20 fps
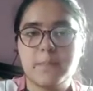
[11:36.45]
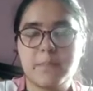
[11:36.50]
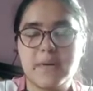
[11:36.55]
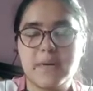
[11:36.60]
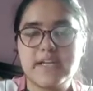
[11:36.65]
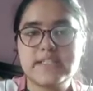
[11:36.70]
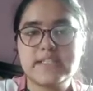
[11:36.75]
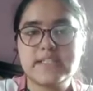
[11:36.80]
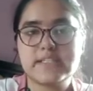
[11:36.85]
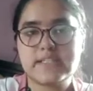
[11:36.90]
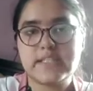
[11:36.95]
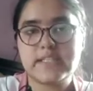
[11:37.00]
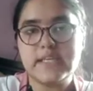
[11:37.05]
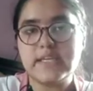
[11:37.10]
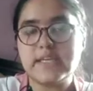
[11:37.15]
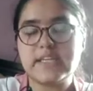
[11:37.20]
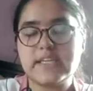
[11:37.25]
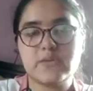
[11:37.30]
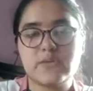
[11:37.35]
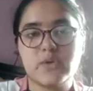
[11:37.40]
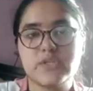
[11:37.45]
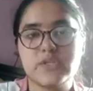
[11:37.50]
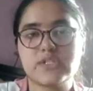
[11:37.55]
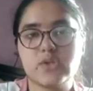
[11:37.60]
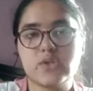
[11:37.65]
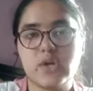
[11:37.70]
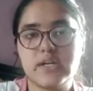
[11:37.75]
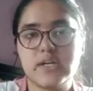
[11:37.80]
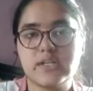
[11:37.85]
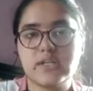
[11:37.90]
But the, it was
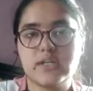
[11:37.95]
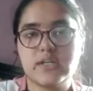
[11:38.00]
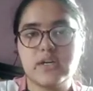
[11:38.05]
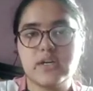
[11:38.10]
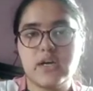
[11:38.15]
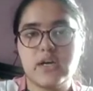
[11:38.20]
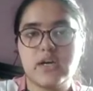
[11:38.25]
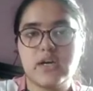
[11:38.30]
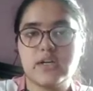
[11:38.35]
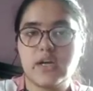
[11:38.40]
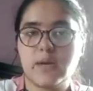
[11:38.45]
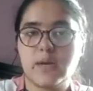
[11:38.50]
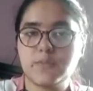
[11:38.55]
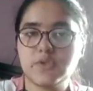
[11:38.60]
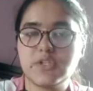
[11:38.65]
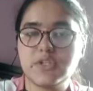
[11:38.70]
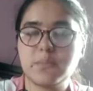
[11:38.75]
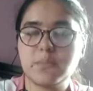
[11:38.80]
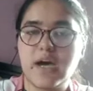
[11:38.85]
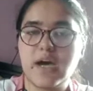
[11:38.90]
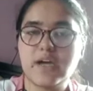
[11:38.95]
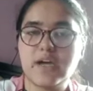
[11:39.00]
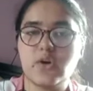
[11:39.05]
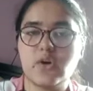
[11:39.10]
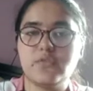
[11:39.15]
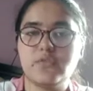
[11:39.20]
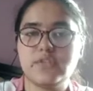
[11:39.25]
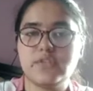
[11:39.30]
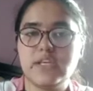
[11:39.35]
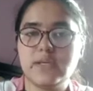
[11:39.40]
not uh, up to the mark
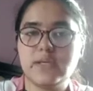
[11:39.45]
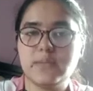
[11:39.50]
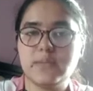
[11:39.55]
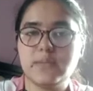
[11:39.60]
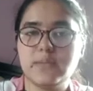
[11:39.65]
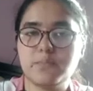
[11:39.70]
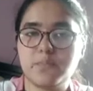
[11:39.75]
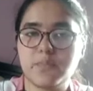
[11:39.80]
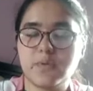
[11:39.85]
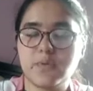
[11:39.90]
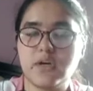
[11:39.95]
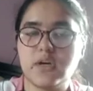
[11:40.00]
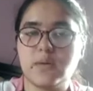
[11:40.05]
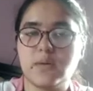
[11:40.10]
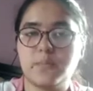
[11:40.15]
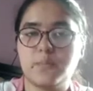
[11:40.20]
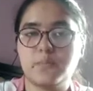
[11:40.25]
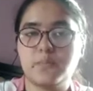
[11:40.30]
of the uh,